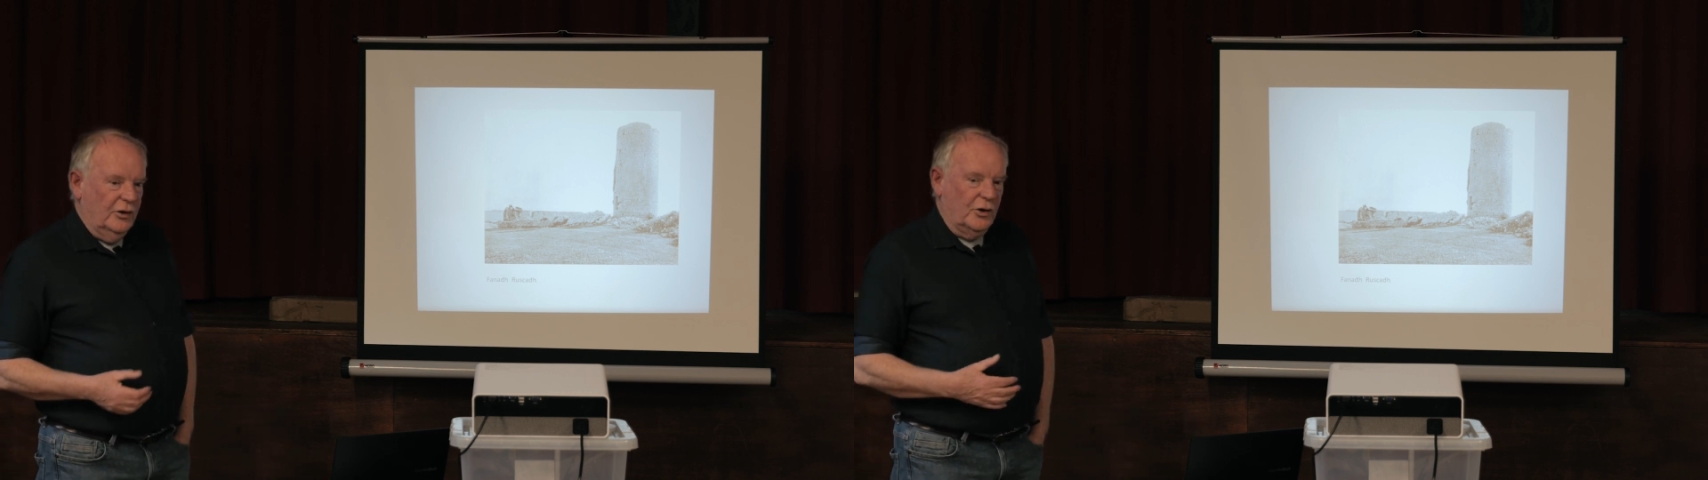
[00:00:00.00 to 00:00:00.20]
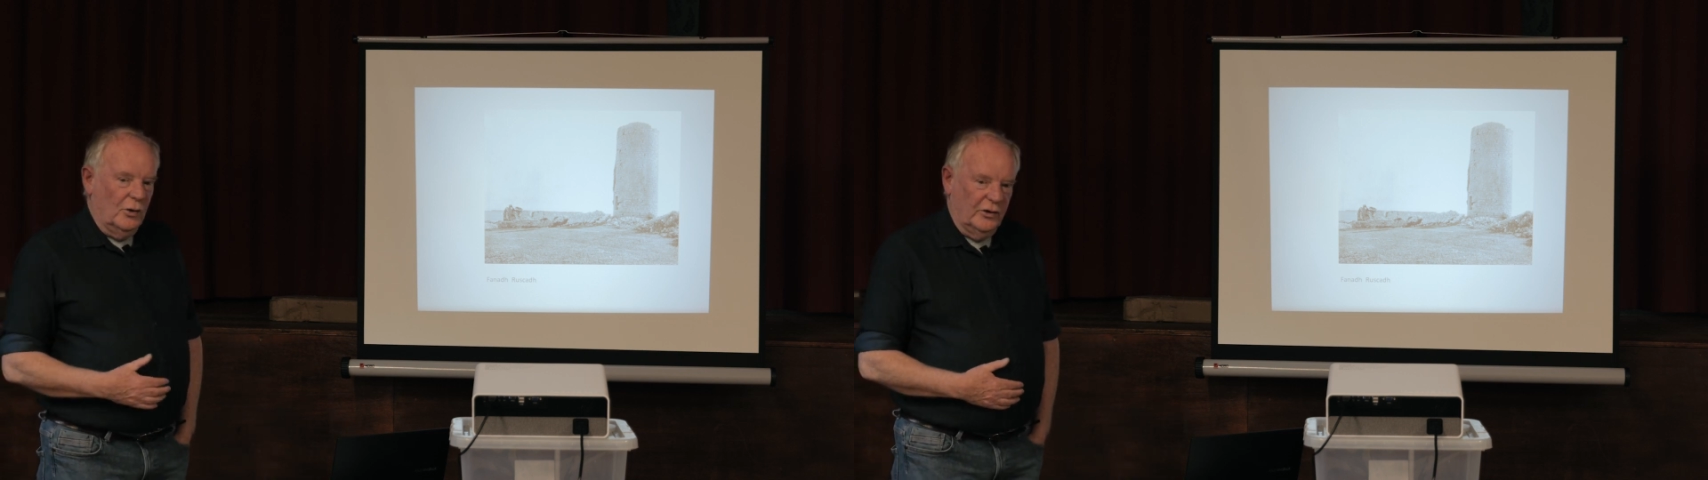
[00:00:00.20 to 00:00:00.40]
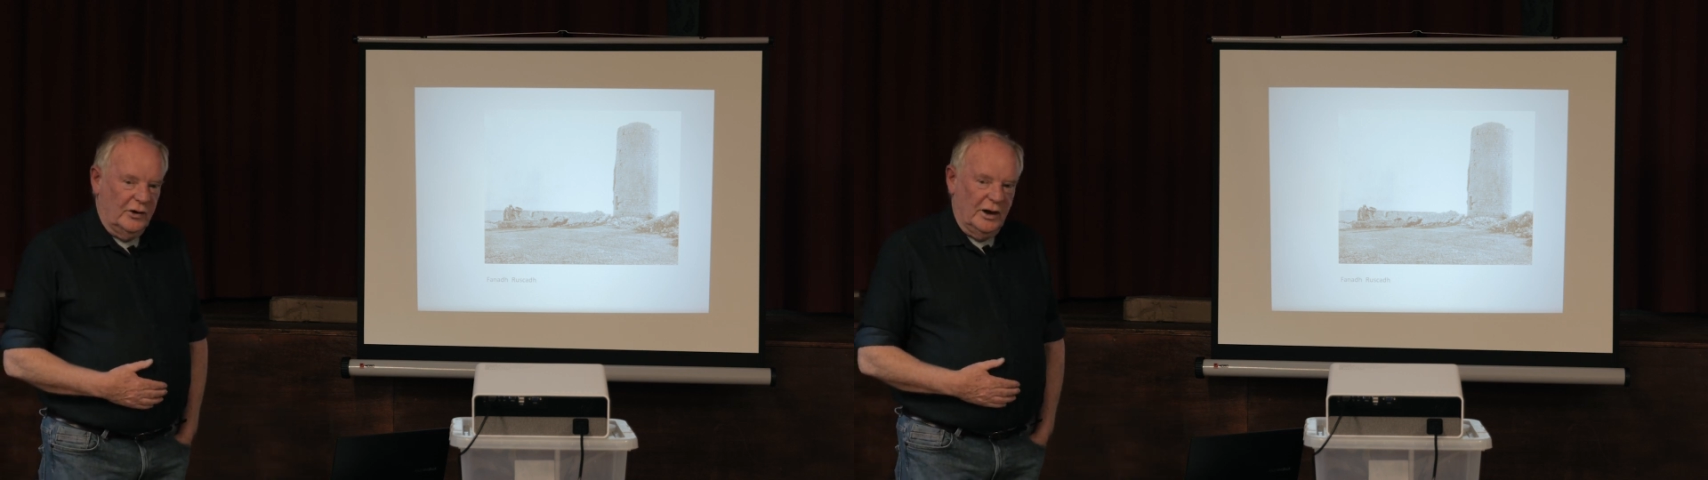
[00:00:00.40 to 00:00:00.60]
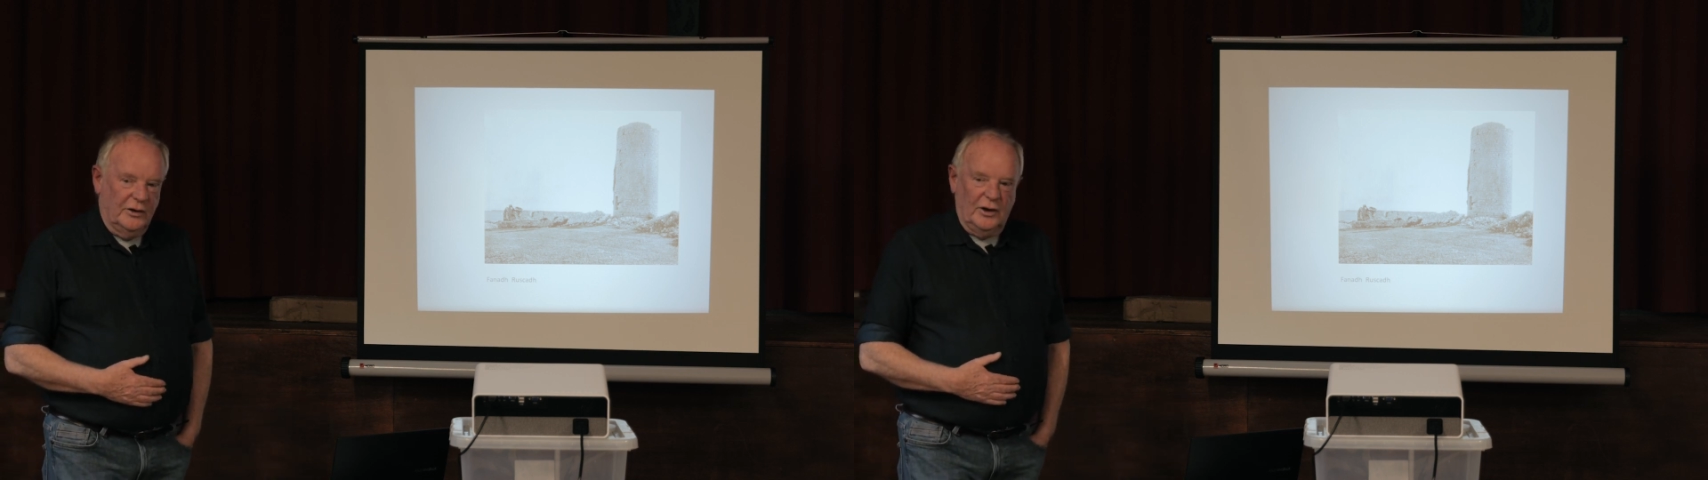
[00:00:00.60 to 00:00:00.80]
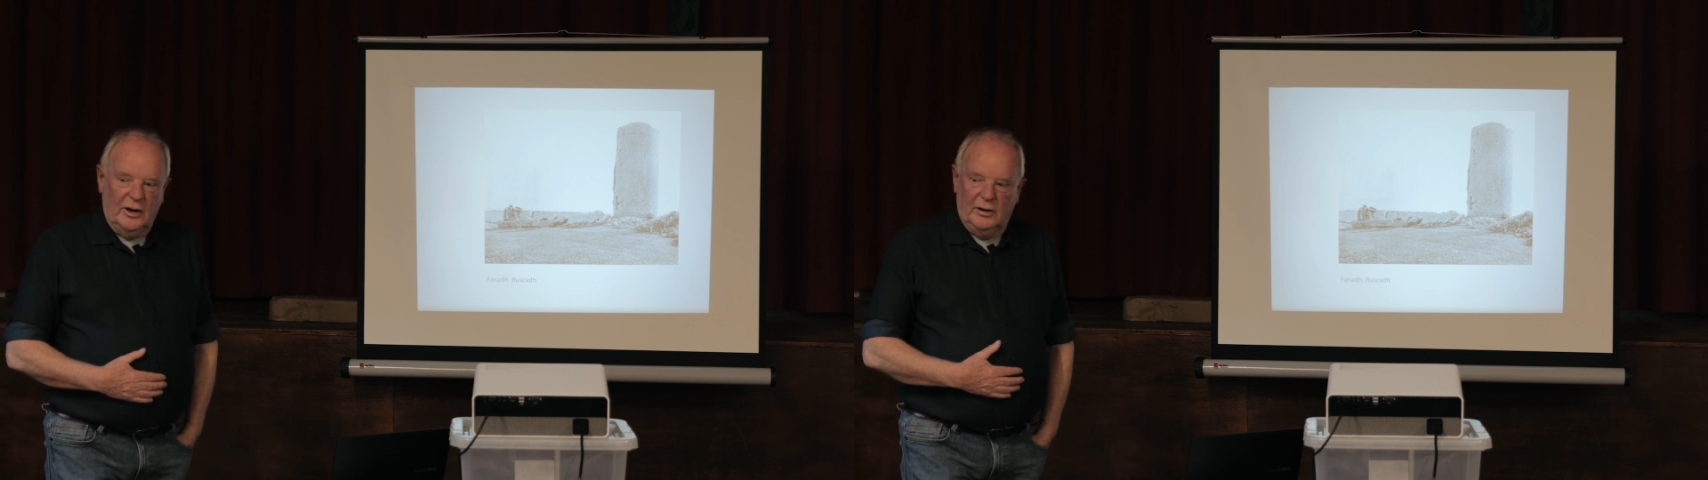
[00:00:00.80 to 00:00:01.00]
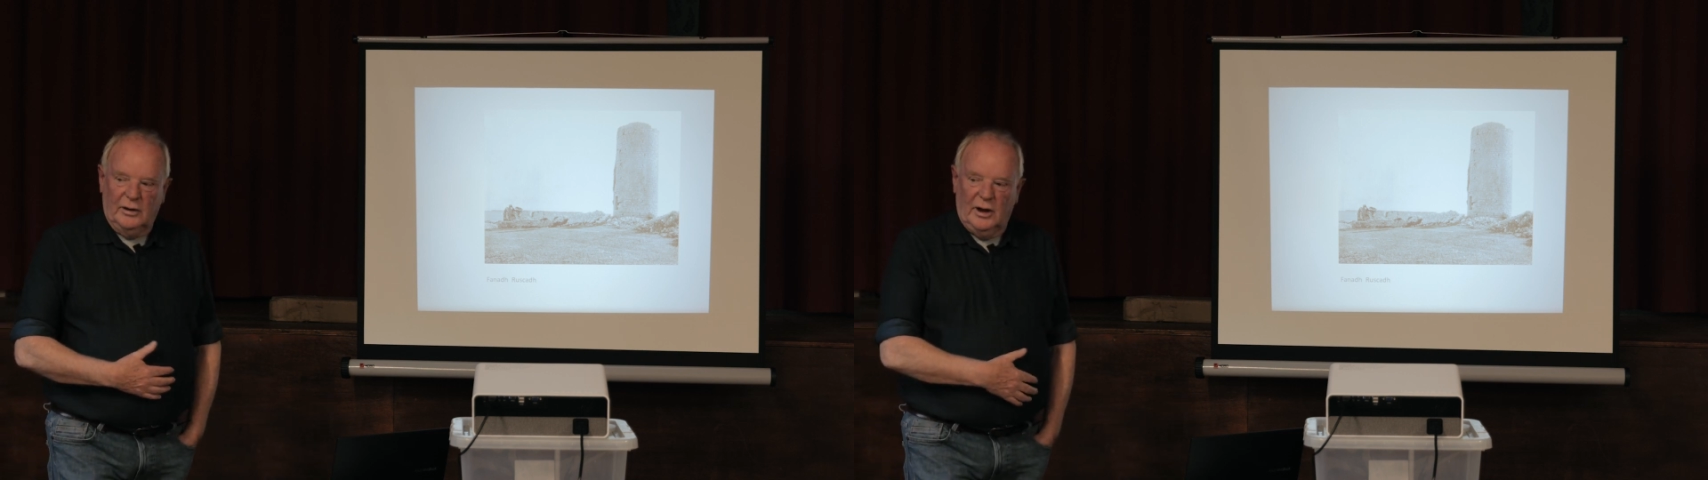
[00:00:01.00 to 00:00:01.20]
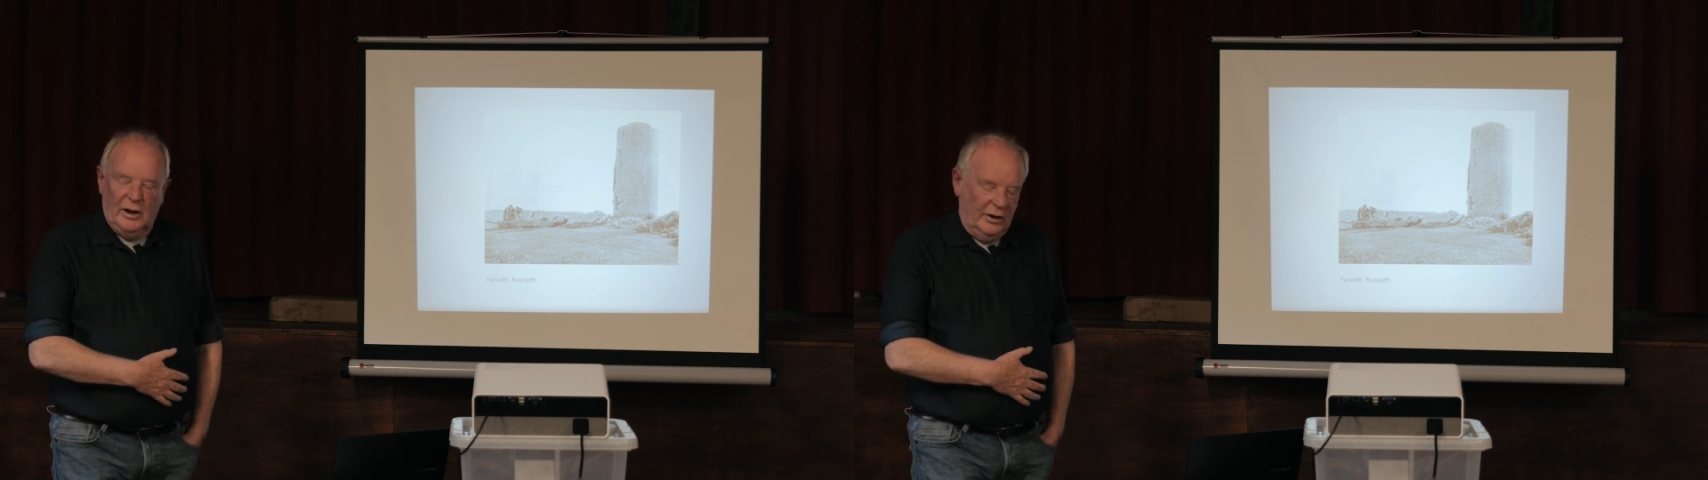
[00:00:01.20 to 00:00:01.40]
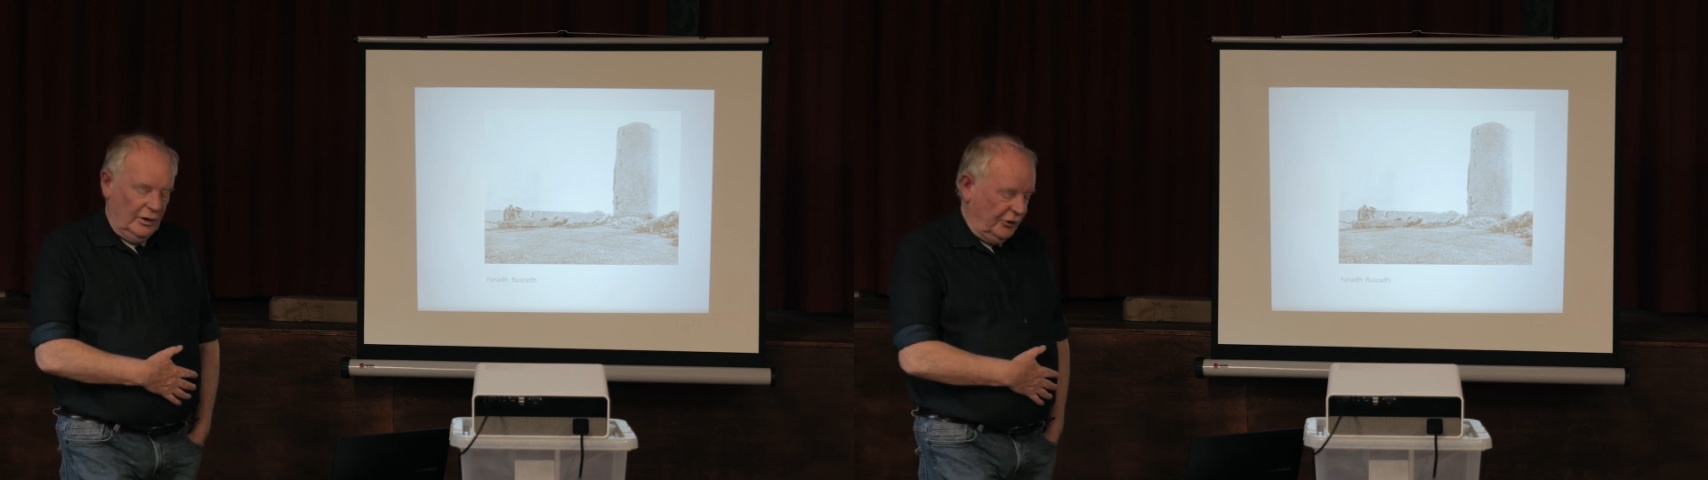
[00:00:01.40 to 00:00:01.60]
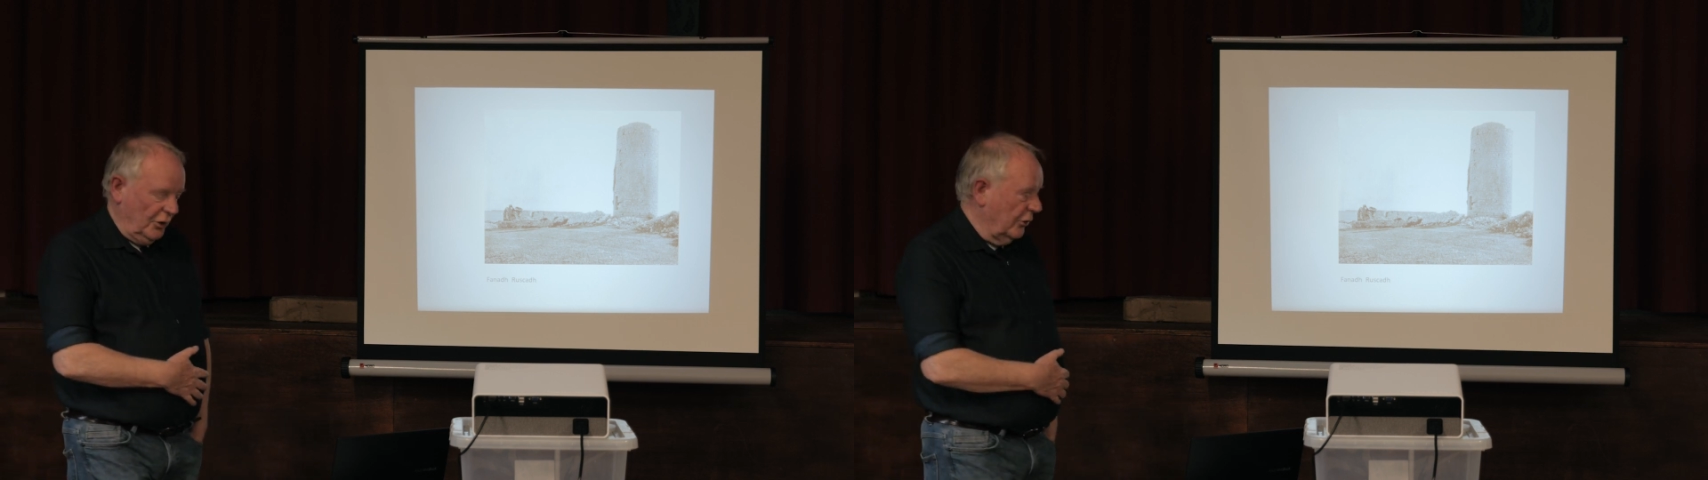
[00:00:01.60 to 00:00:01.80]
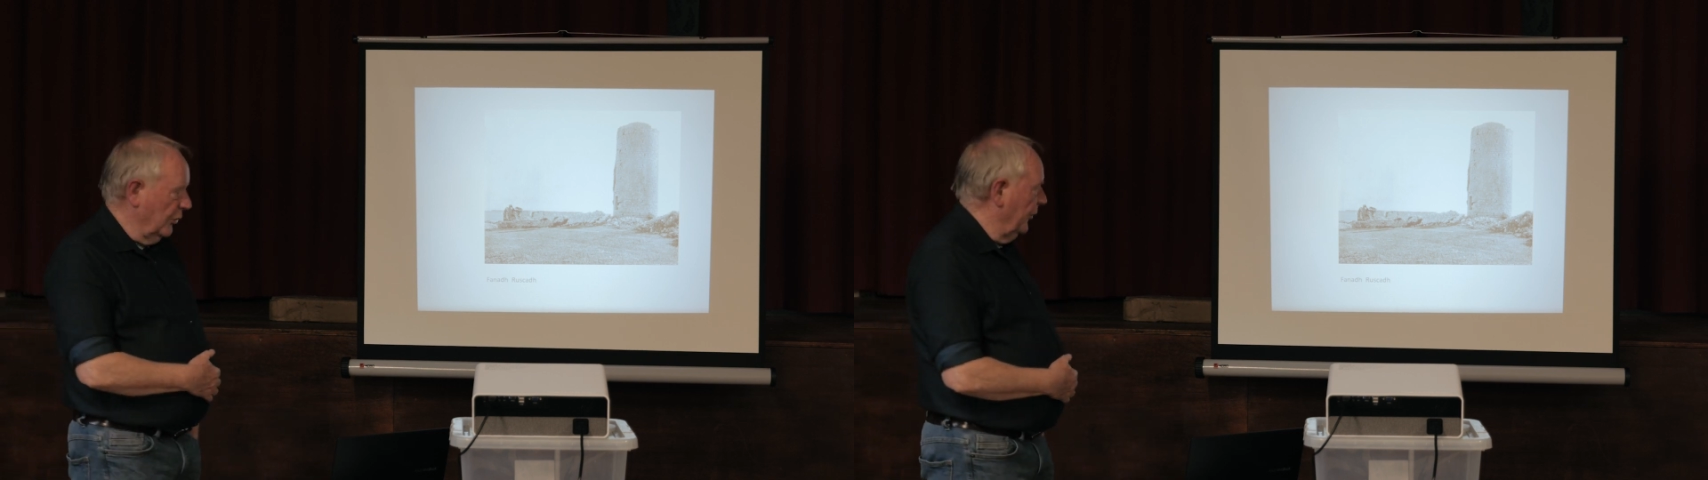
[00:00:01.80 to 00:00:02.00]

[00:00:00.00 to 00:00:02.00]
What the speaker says: stone slates and stone